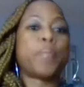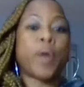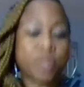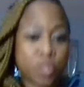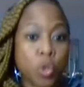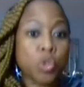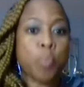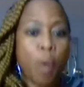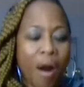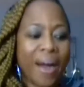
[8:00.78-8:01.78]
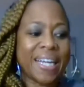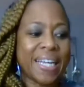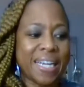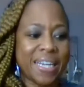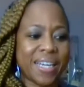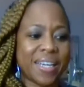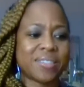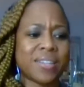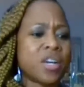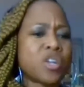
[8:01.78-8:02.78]
person whose party it
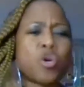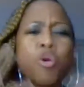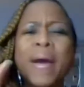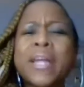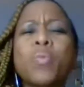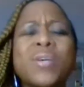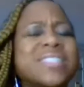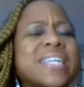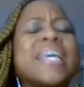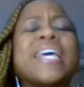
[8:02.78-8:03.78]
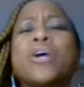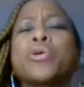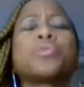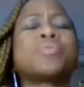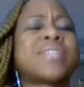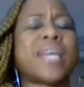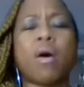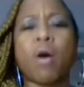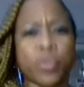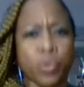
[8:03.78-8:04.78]
is. Nobody wants to hear you say
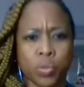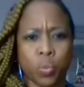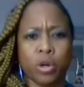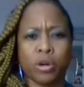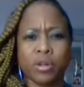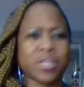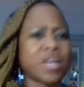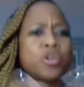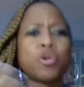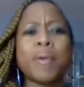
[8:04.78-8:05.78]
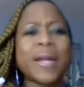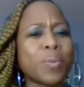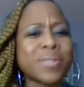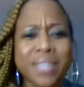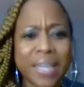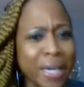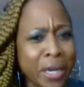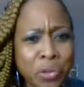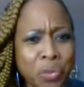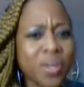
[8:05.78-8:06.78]
all those words. Nobody wants to hear
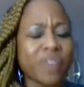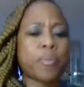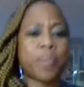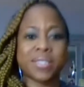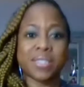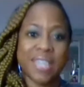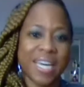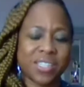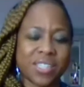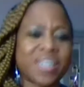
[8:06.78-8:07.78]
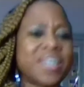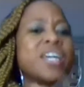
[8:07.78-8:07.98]
you give a presentation.